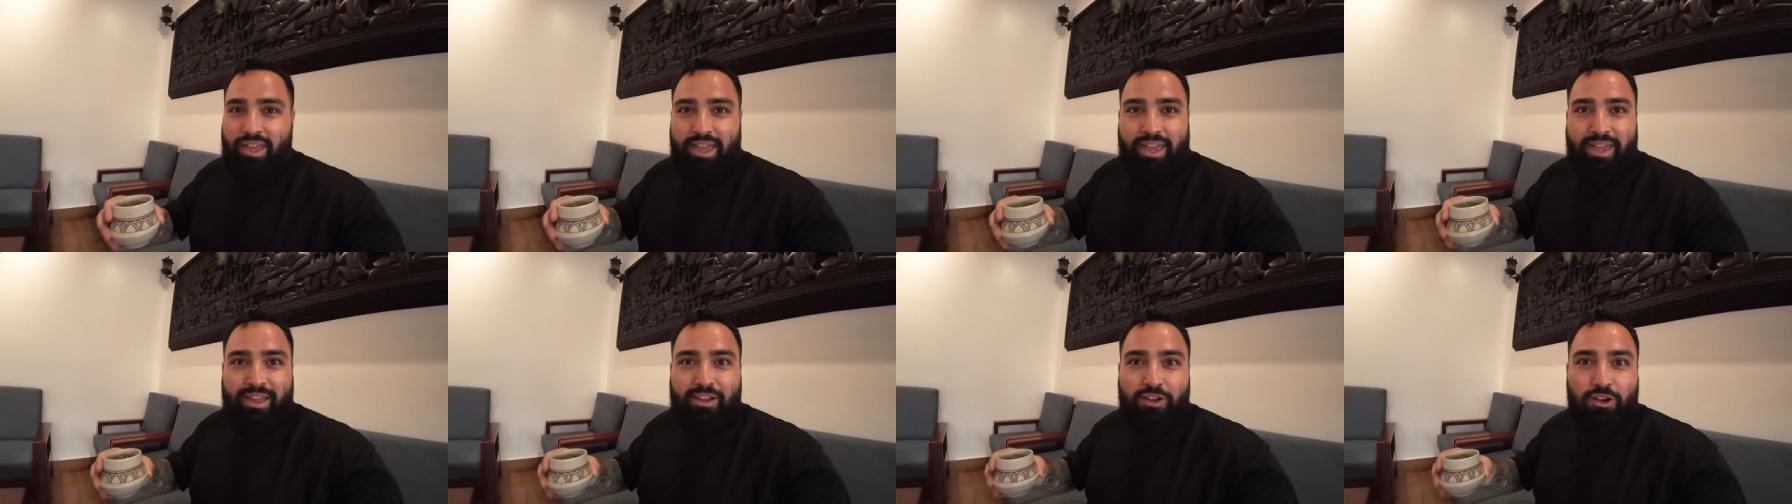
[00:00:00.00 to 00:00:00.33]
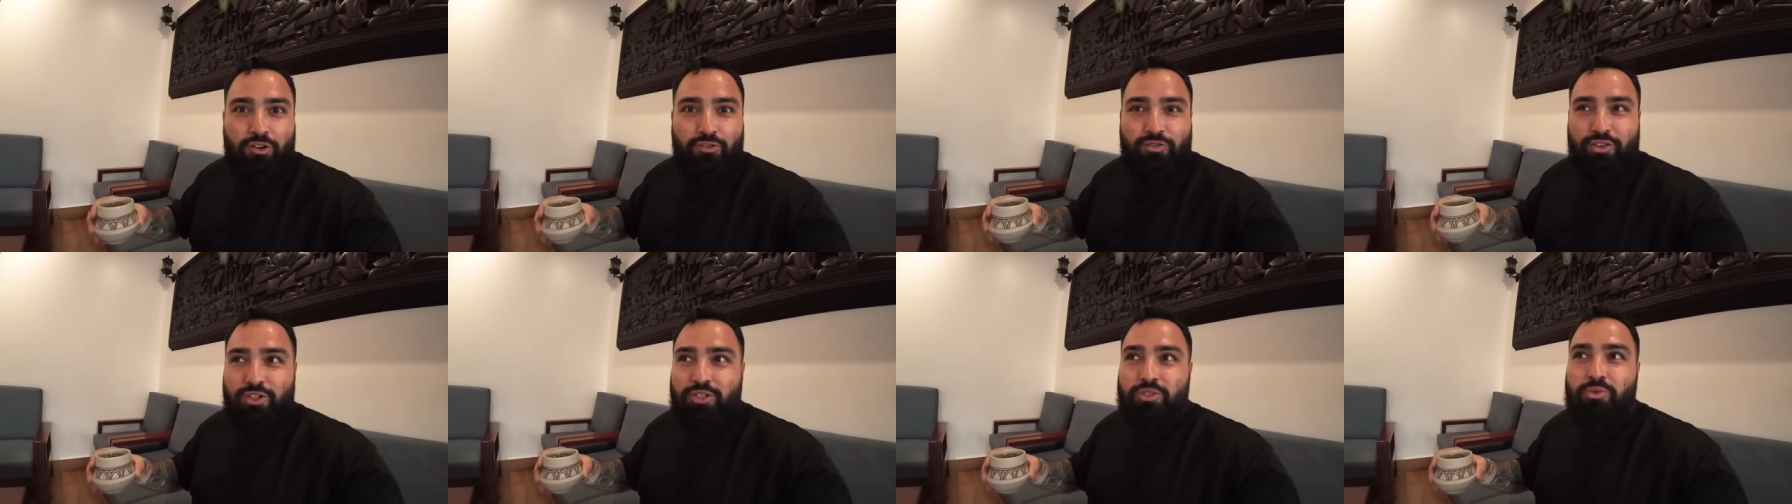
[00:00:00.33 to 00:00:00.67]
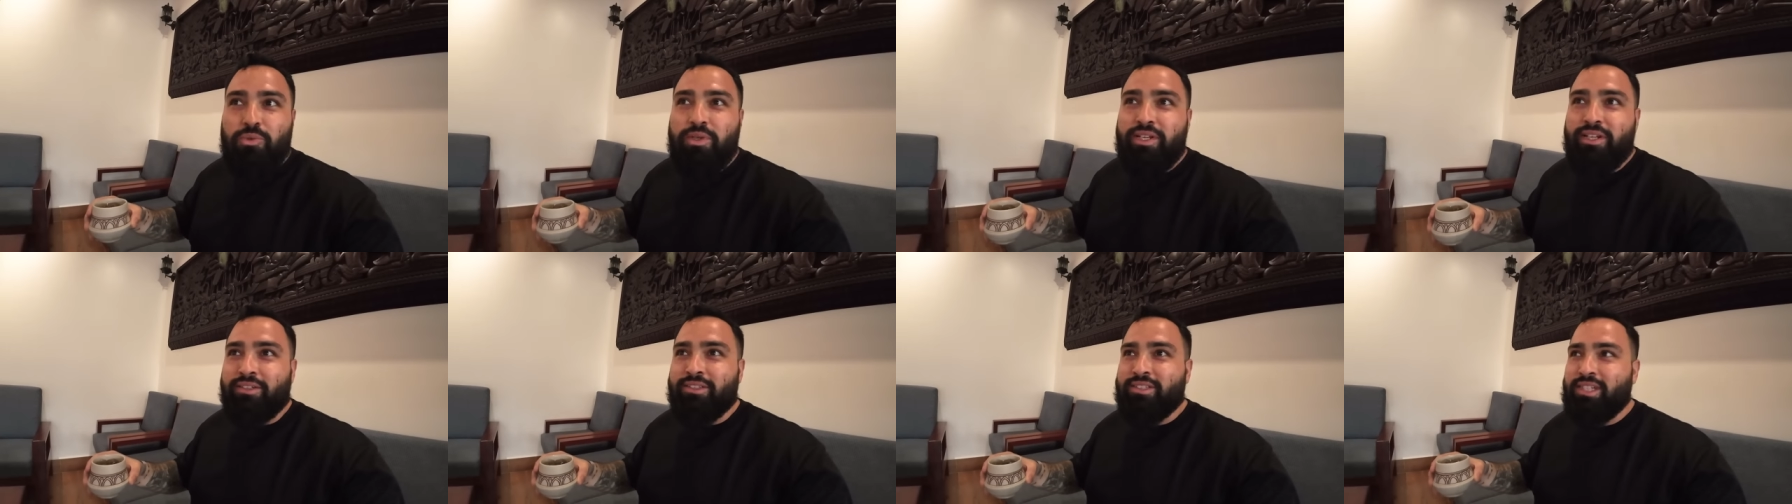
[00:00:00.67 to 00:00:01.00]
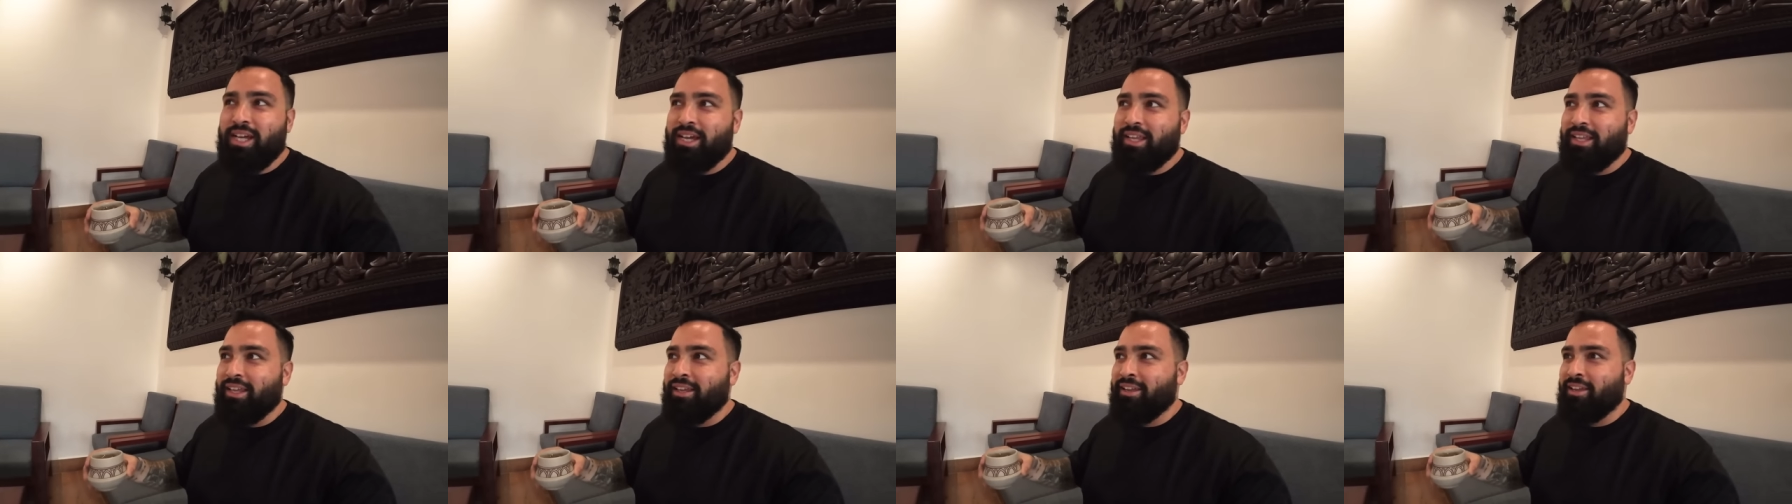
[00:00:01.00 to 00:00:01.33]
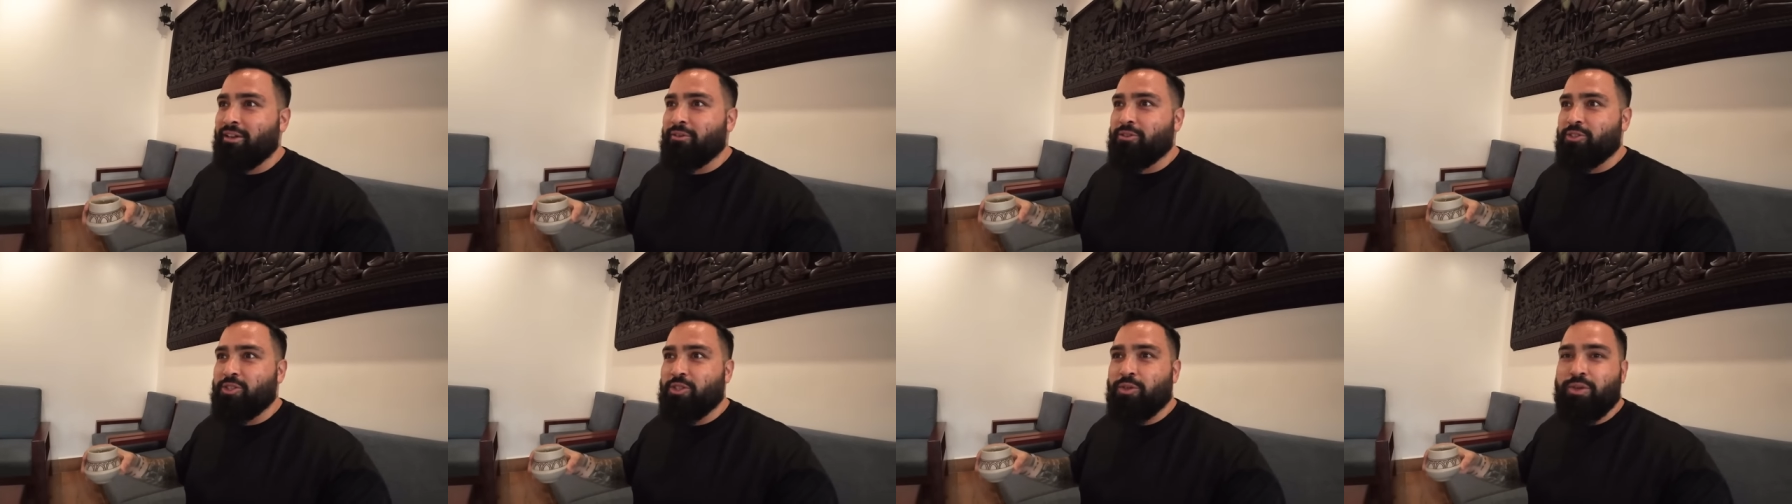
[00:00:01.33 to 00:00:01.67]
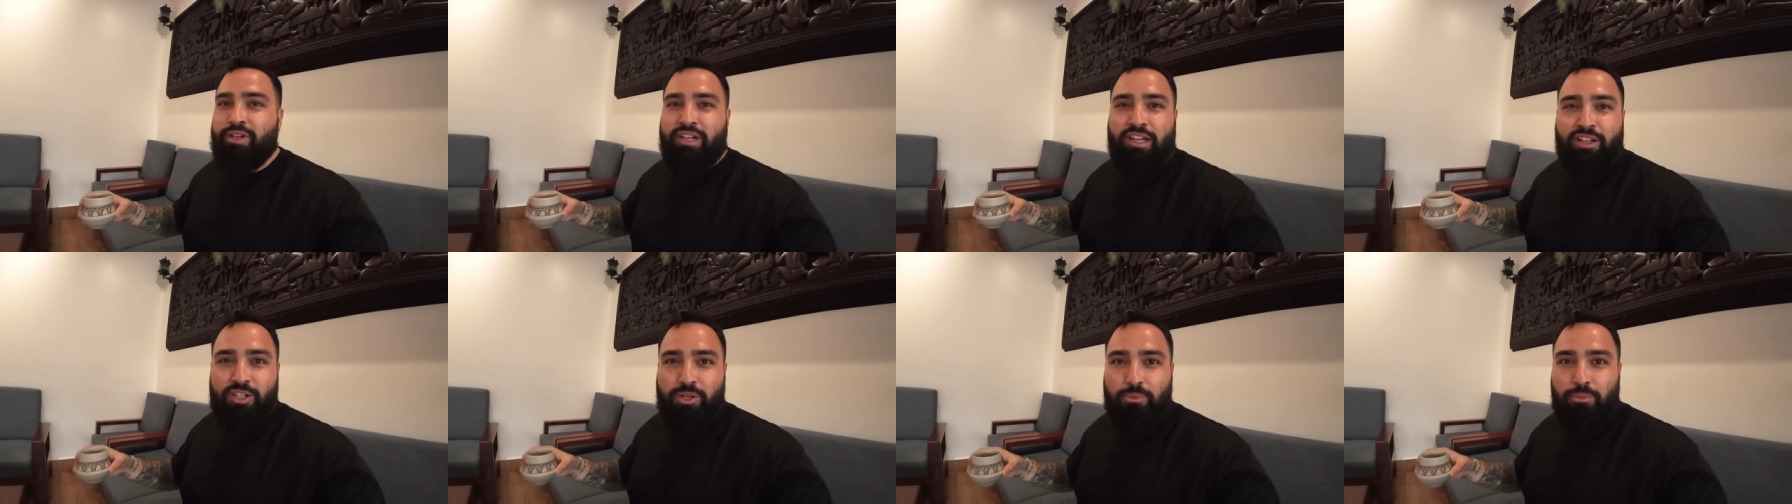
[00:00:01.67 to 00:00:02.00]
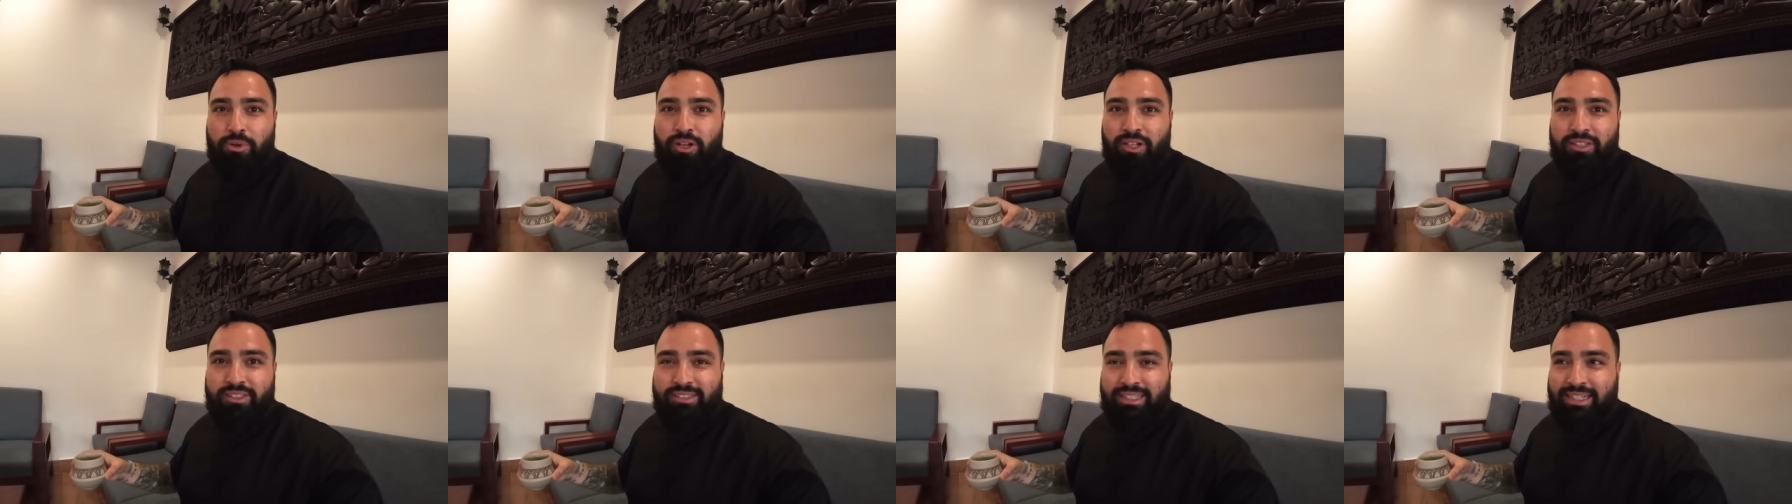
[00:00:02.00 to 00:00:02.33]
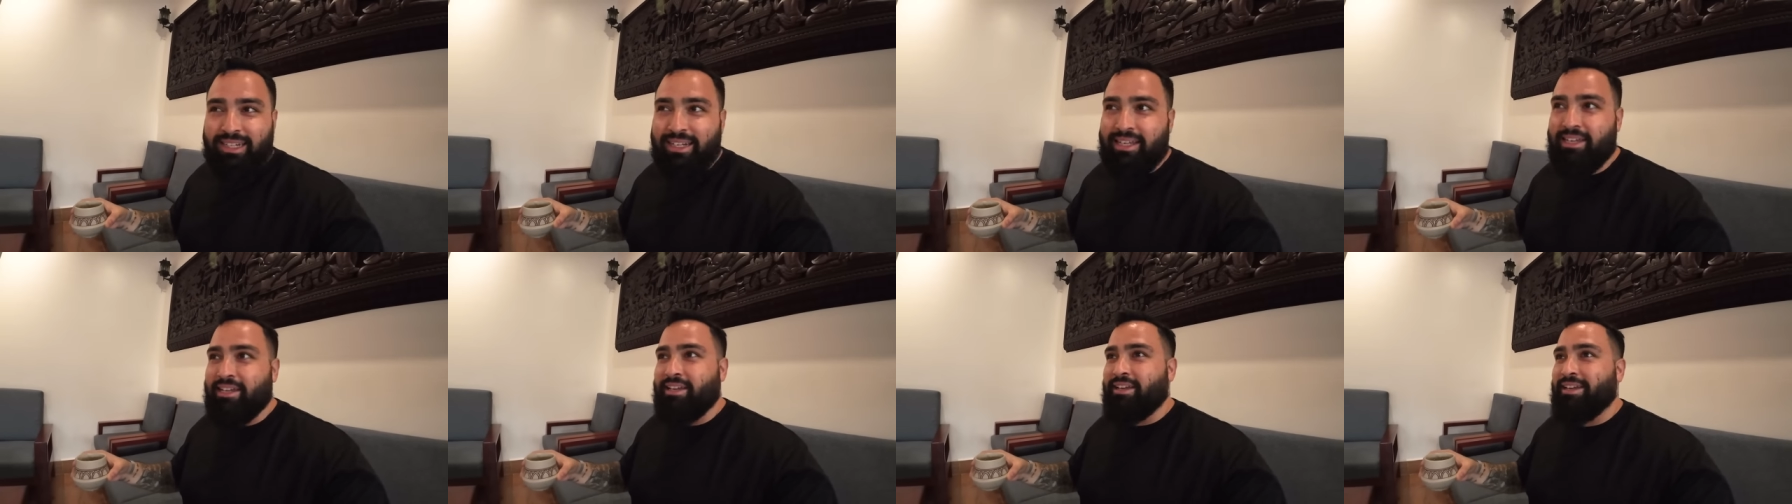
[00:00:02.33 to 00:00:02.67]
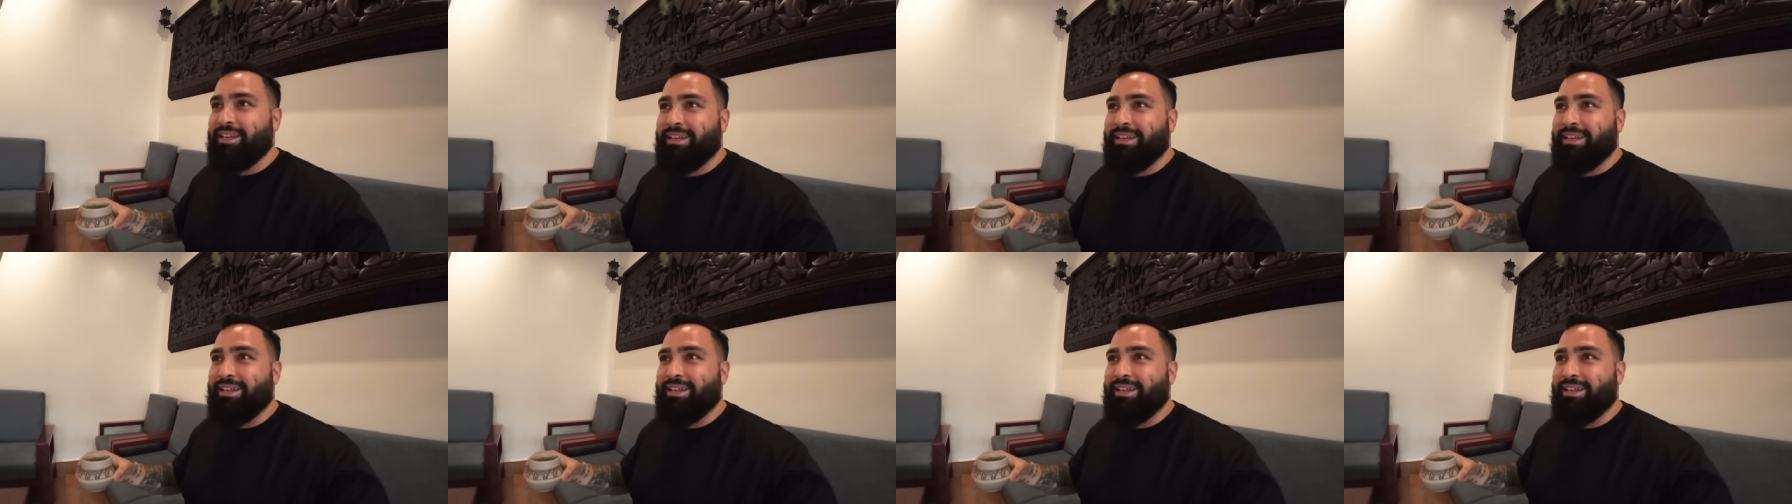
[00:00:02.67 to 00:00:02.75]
hangover suite in Thailand. That was $300 a night,